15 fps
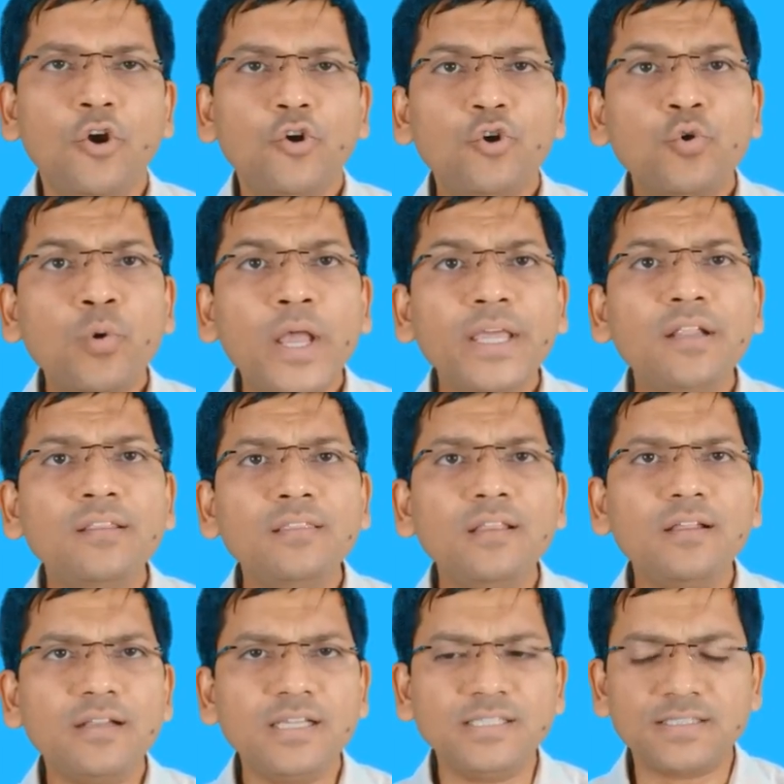do I run the
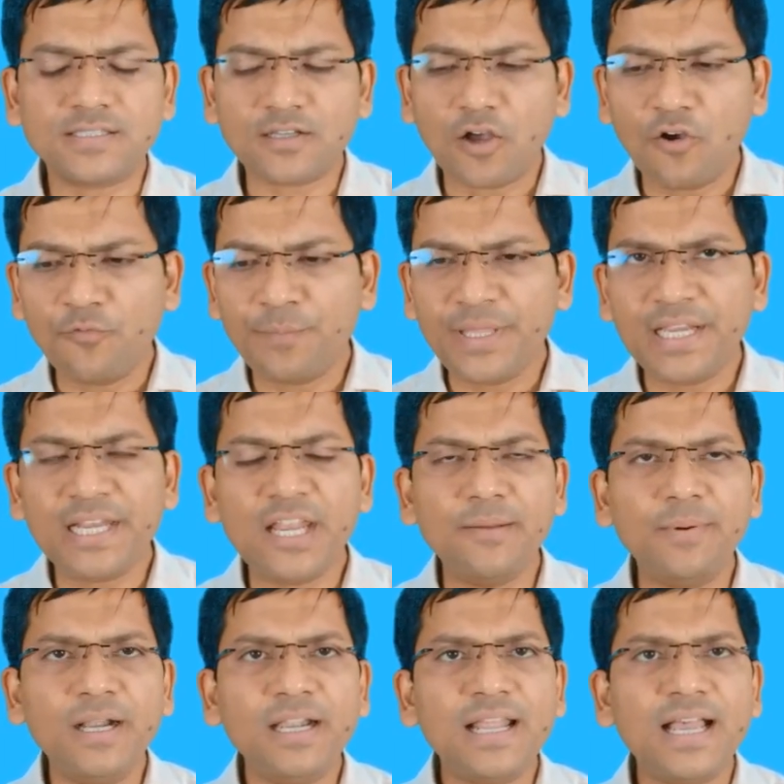risk of being
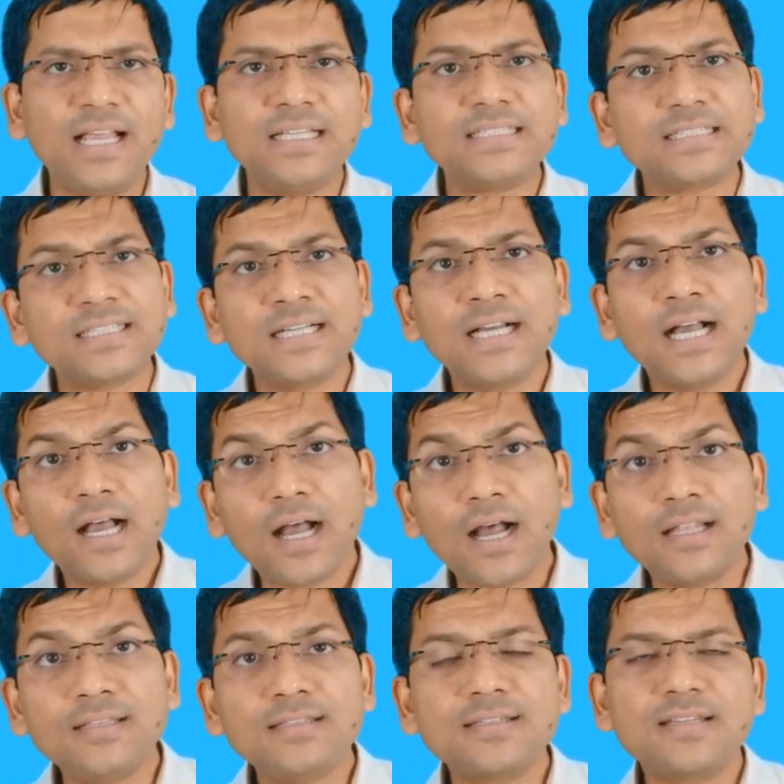labeled as
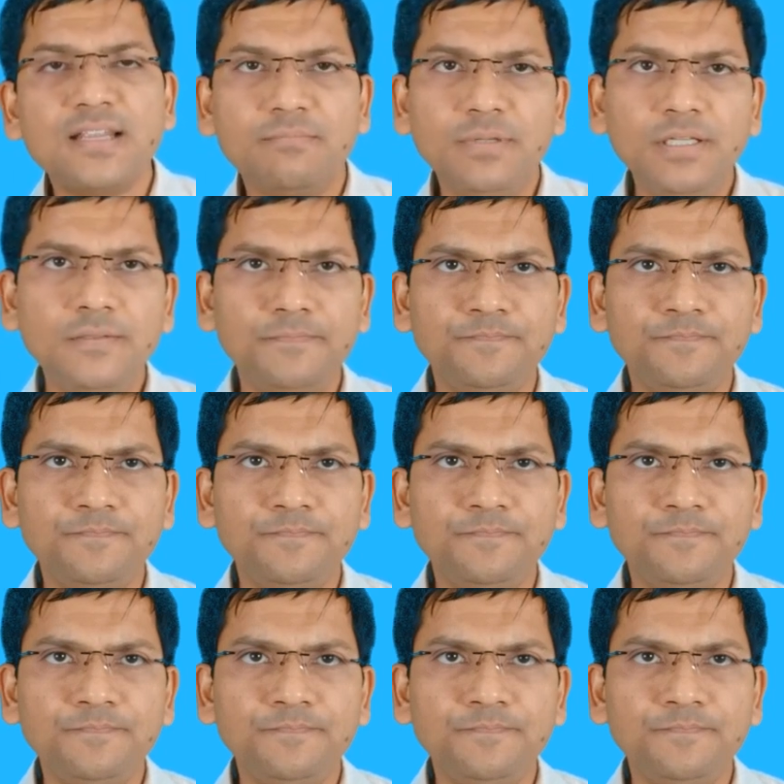unstable?